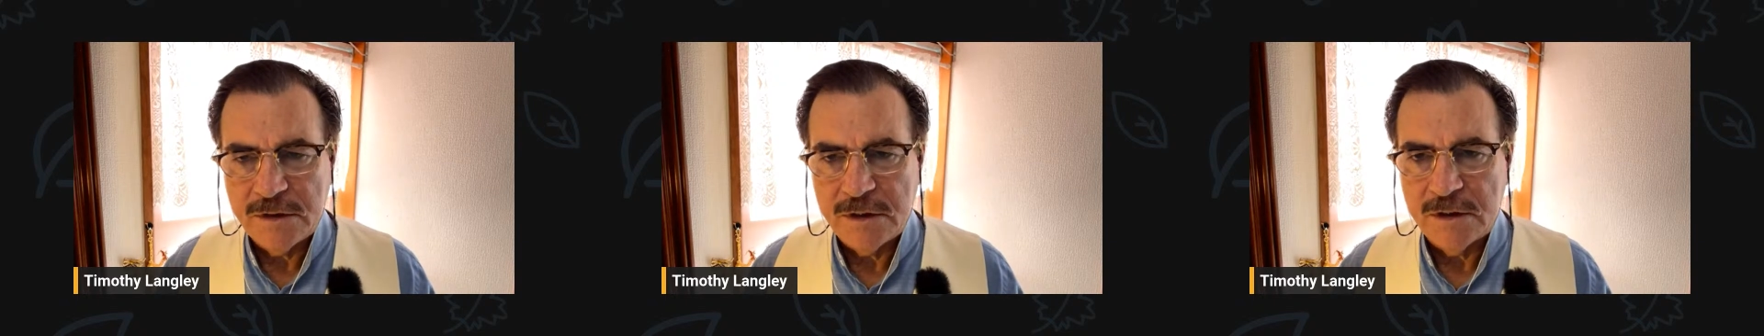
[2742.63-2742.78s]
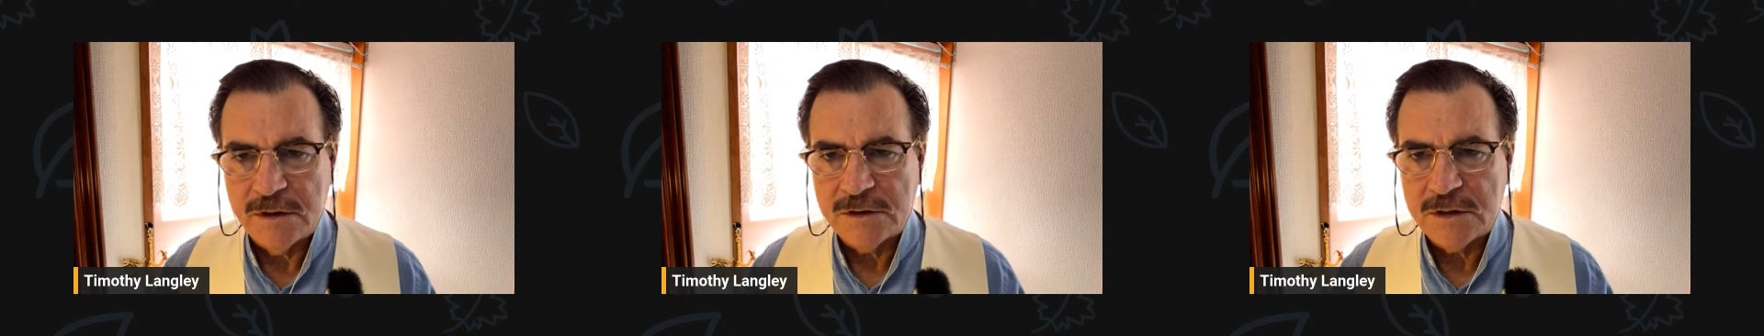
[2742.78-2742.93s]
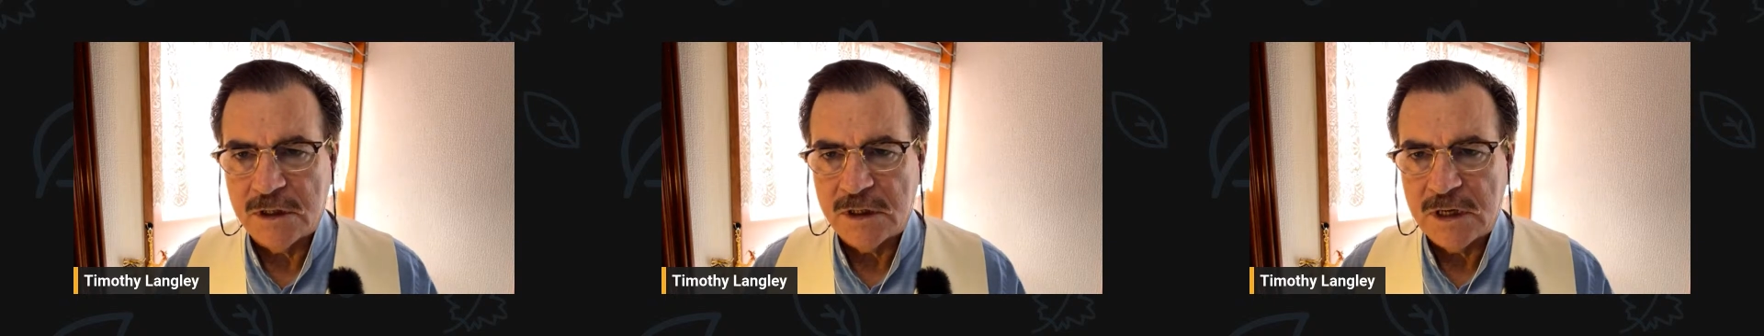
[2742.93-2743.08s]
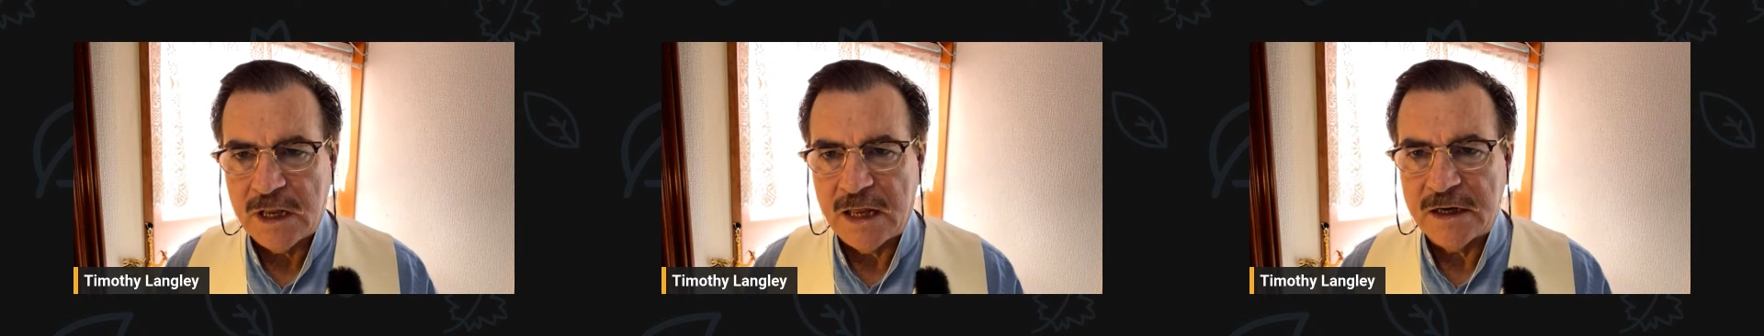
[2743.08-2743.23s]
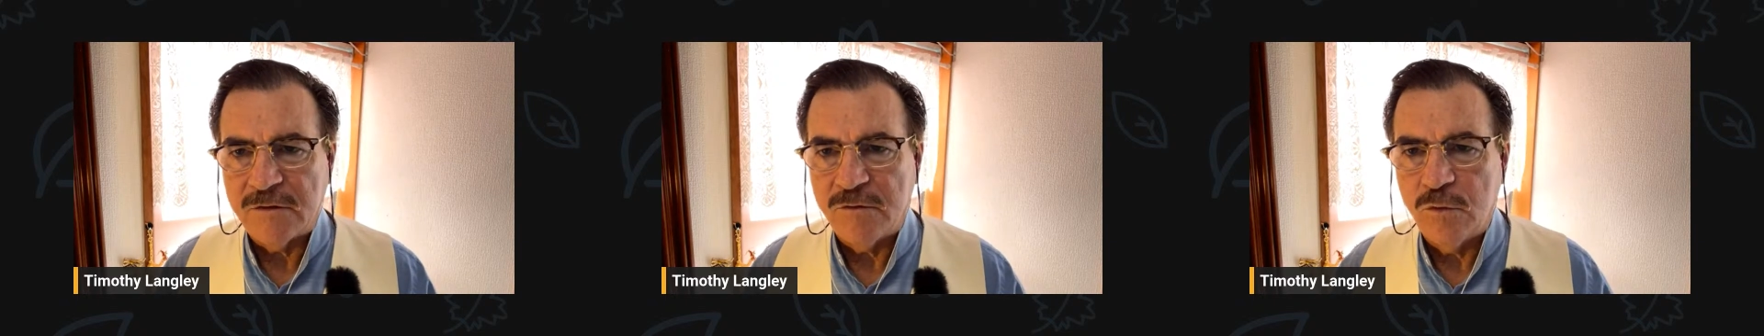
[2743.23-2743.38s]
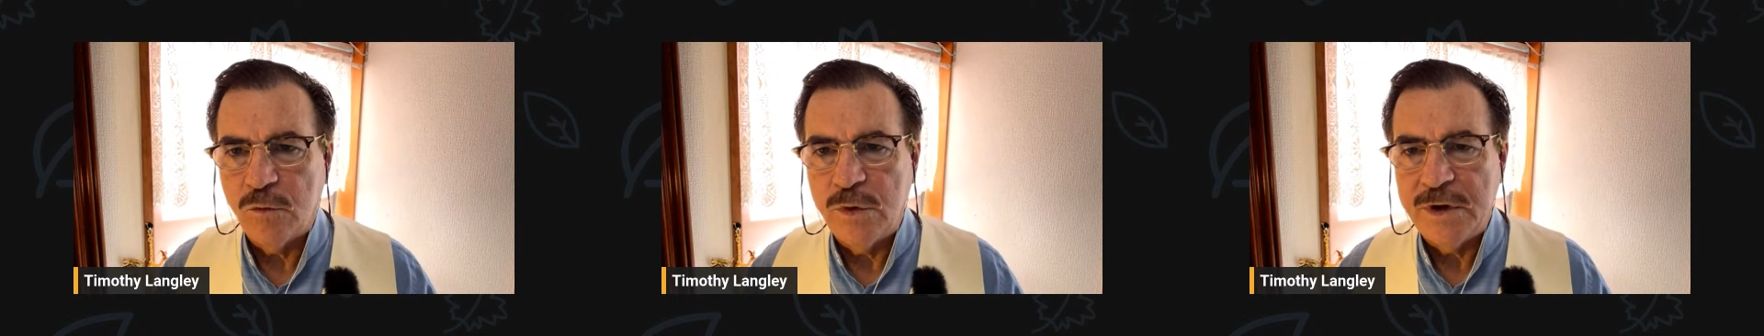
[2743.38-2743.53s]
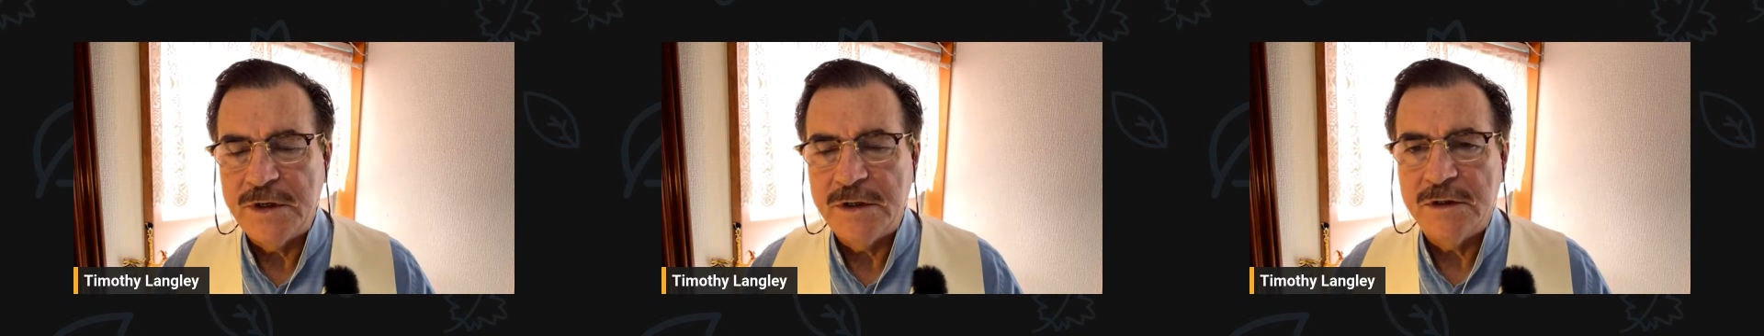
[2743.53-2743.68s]
There's a lot of
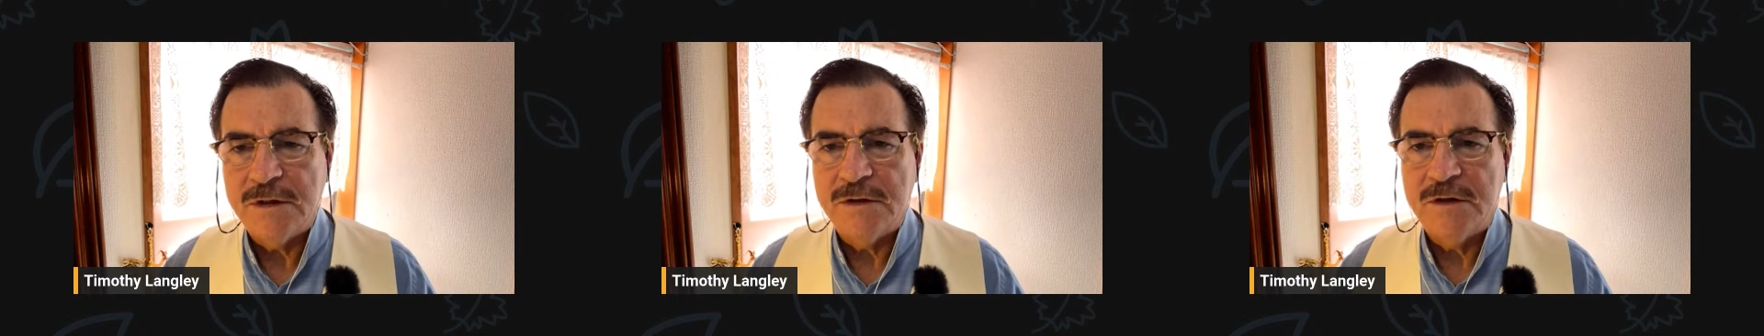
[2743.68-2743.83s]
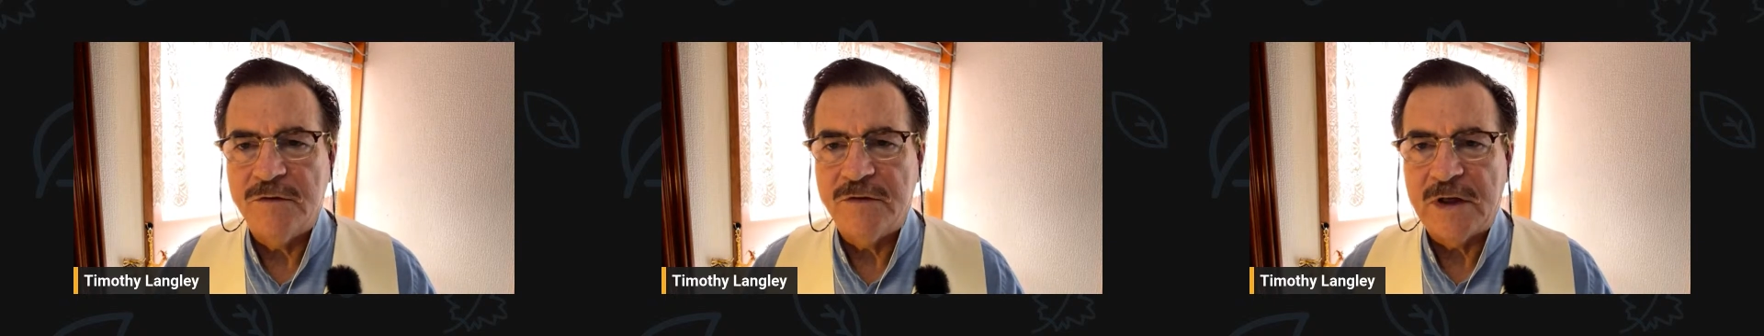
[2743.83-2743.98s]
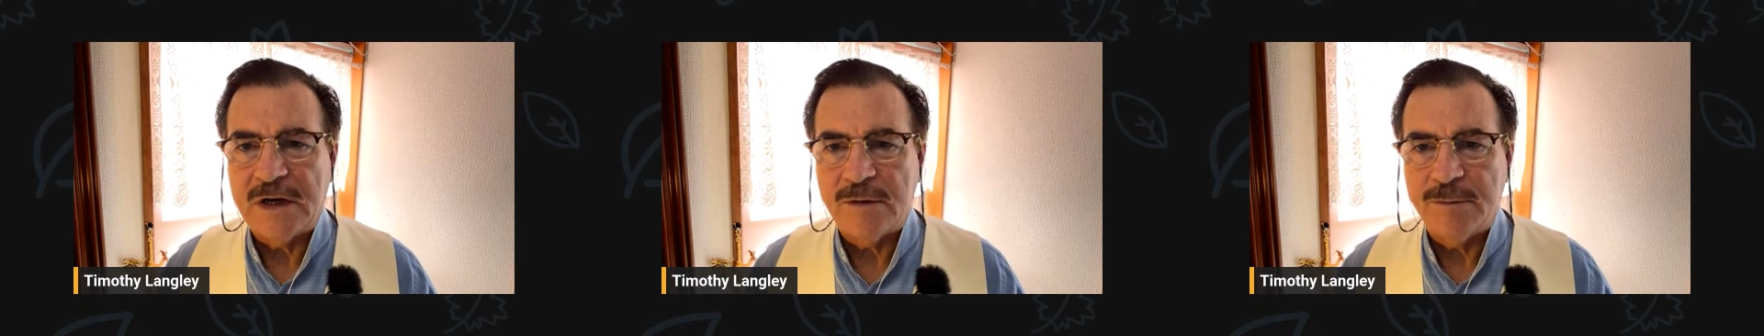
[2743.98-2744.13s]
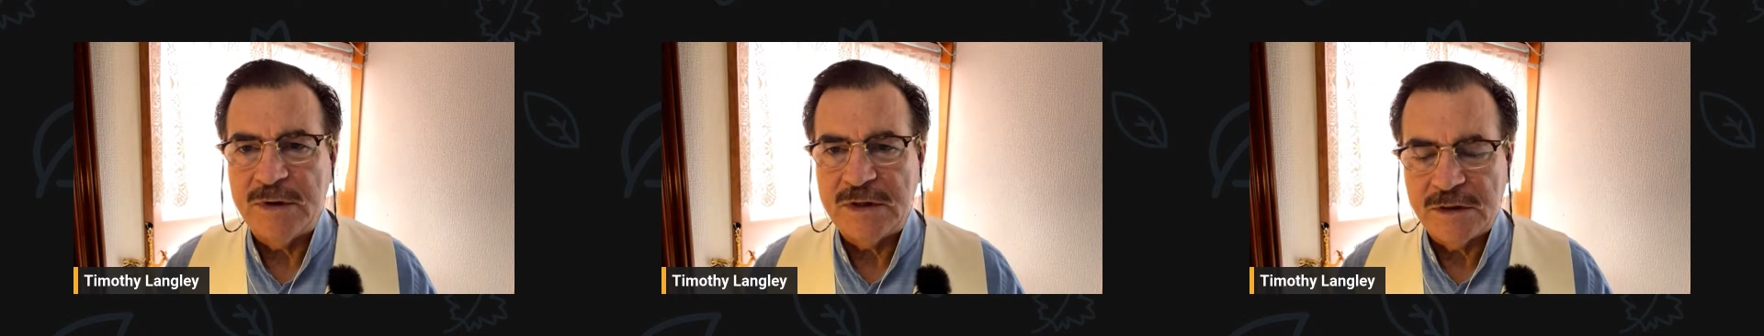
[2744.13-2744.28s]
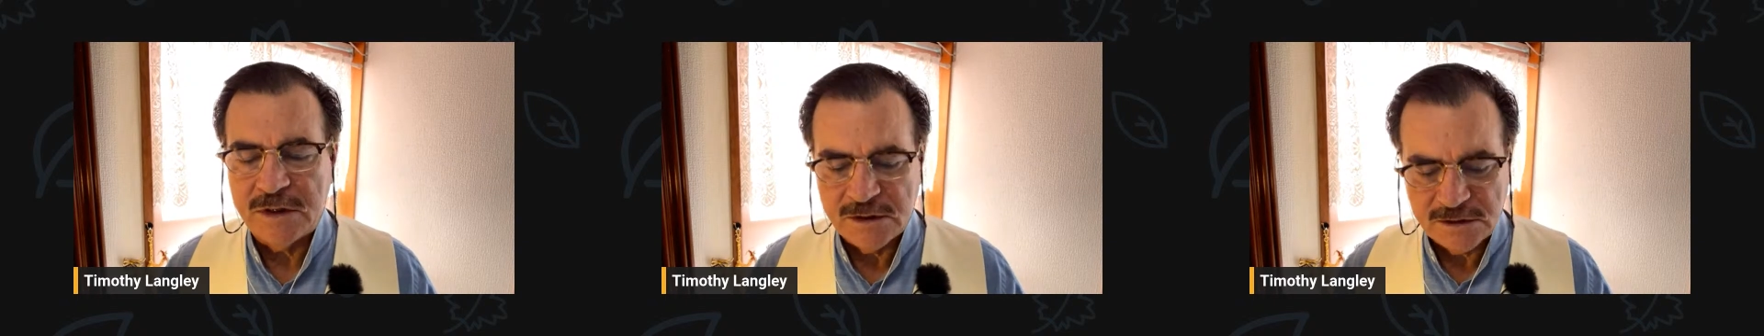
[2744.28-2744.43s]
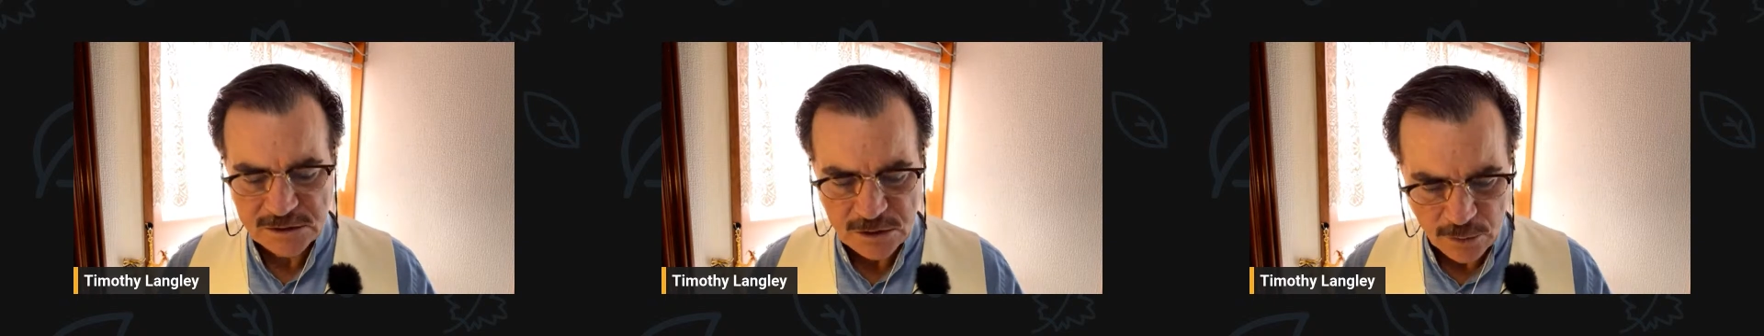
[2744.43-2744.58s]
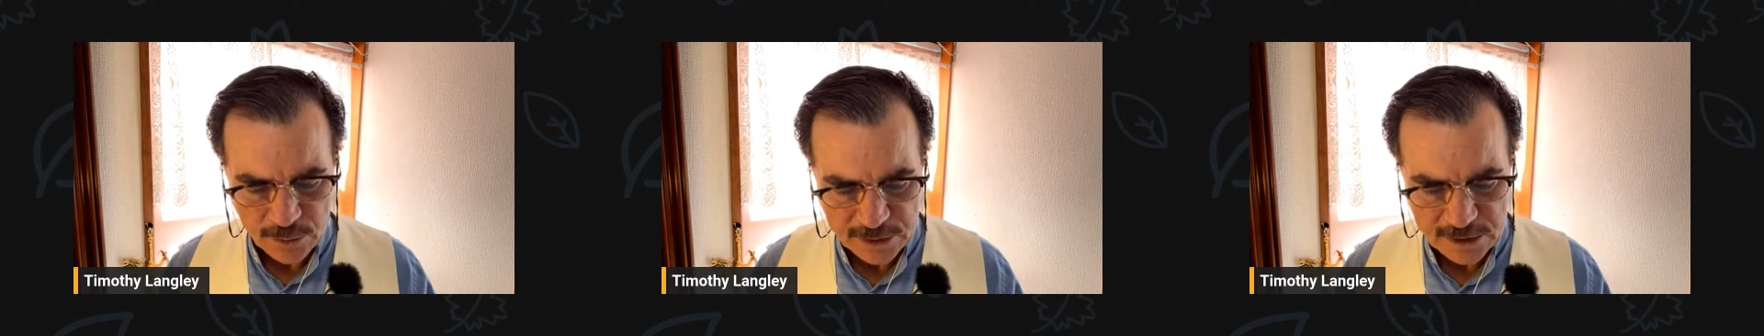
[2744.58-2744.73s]
wind development that's
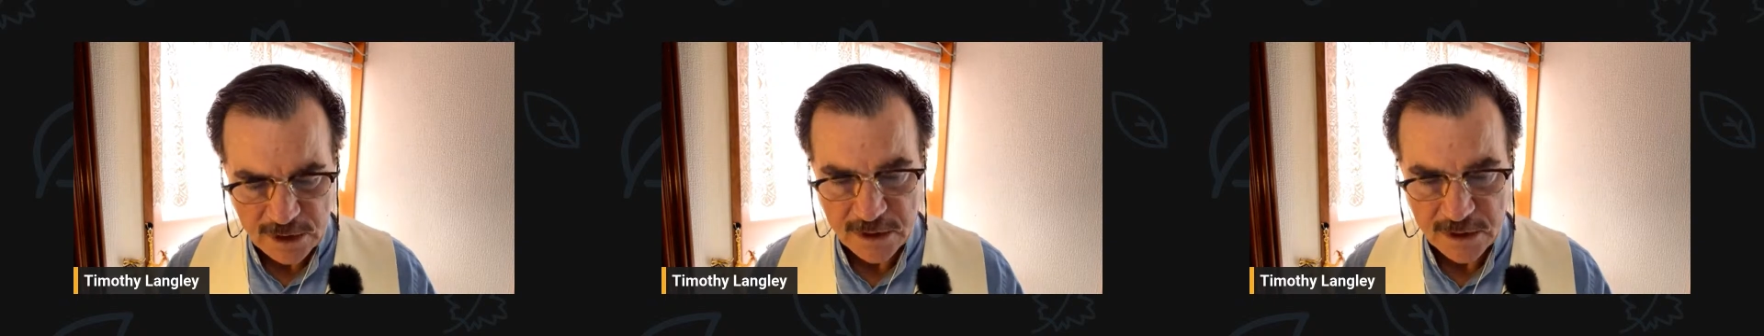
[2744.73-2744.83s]
going